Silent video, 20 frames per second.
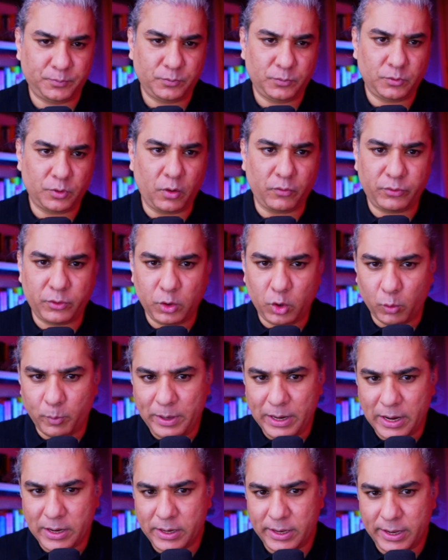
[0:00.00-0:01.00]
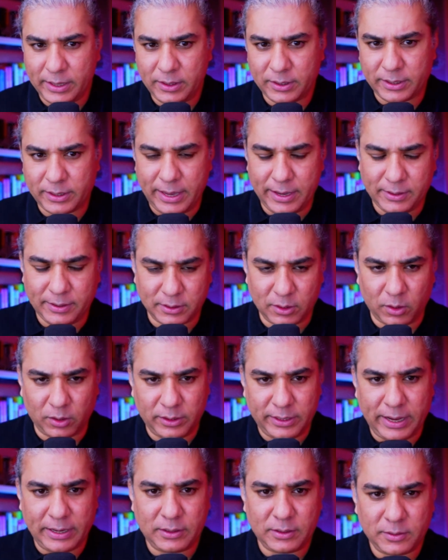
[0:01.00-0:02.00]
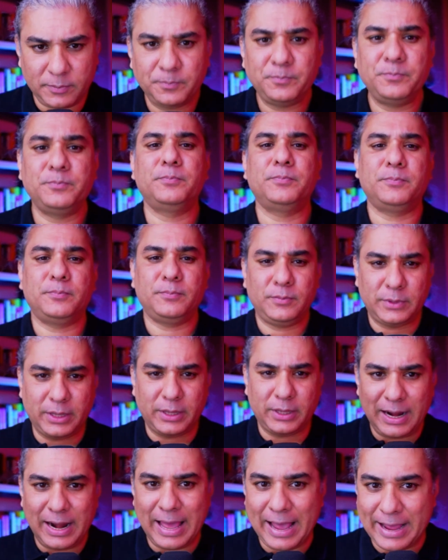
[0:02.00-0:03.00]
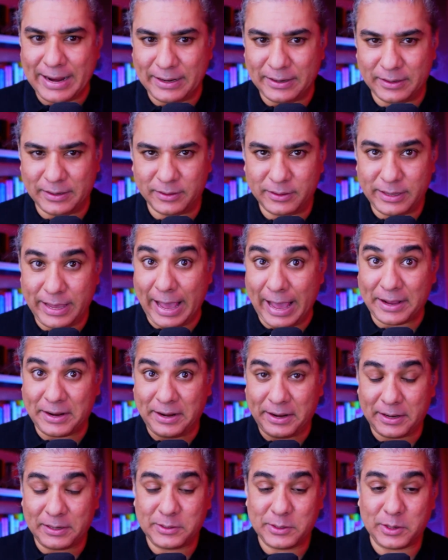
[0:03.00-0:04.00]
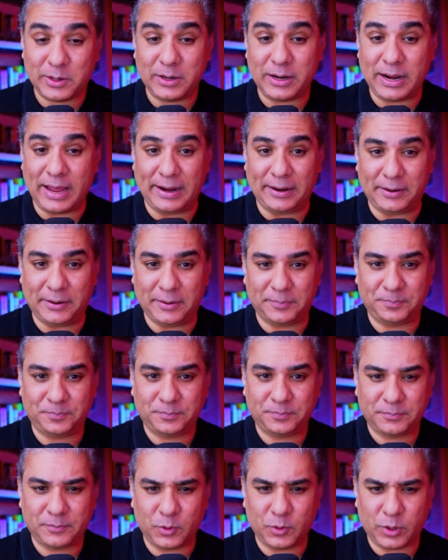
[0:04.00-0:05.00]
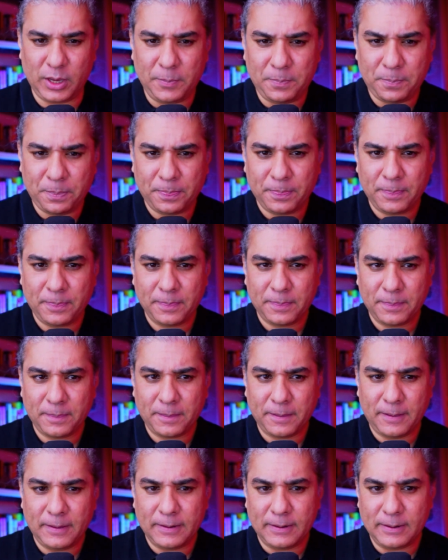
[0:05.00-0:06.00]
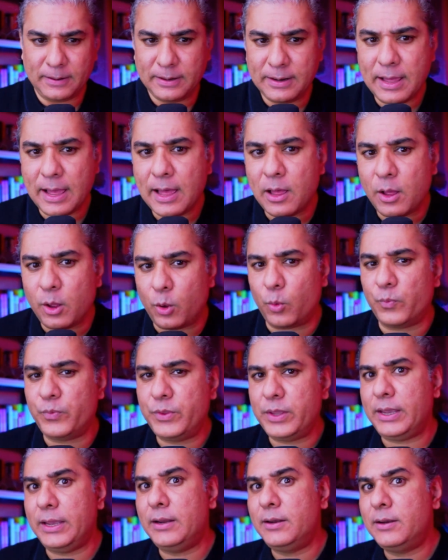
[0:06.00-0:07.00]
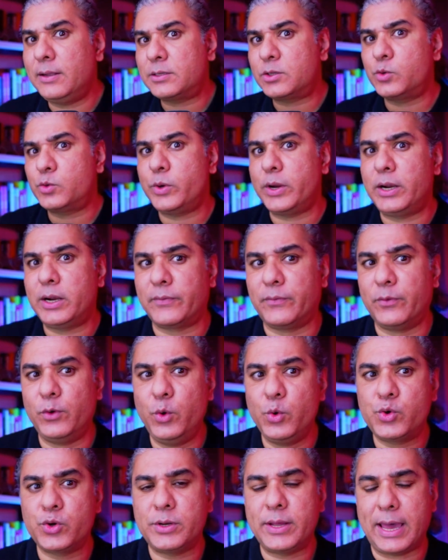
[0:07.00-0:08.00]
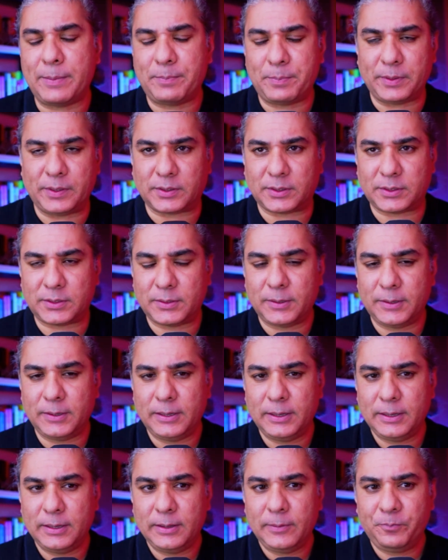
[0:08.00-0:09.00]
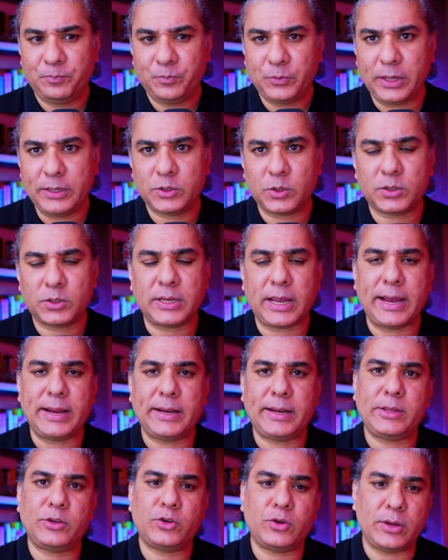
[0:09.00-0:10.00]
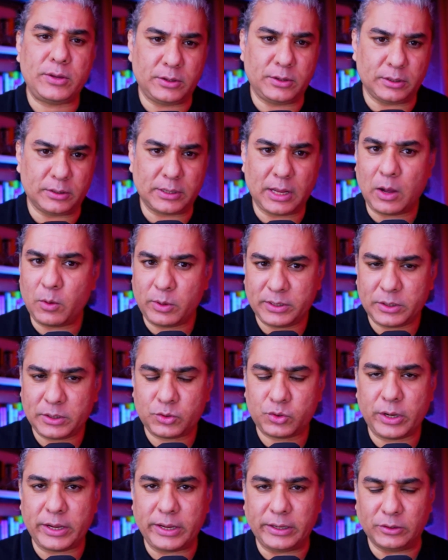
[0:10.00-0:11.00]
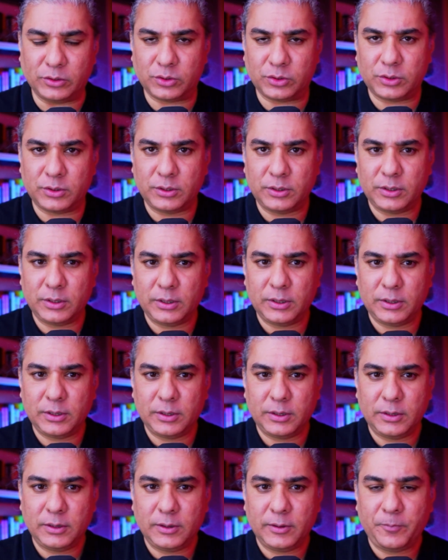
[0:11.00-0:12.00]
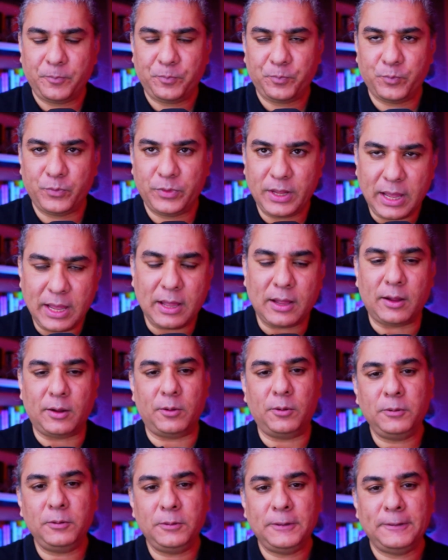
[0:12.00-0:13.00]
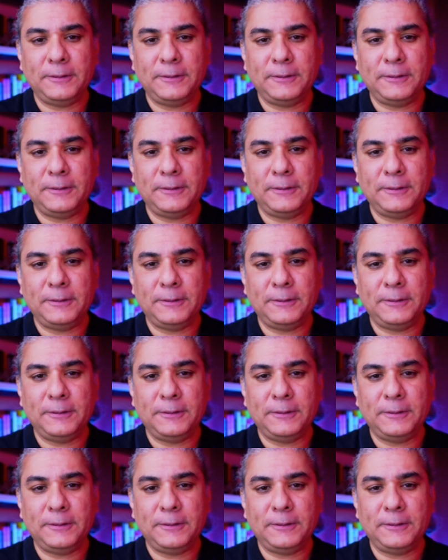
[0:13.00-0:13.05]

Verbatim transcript: of the nobility and the kings and all that? The land, the agricultural land. Okay. Now the Industrial Revolution happens and society changes. How does it change? Now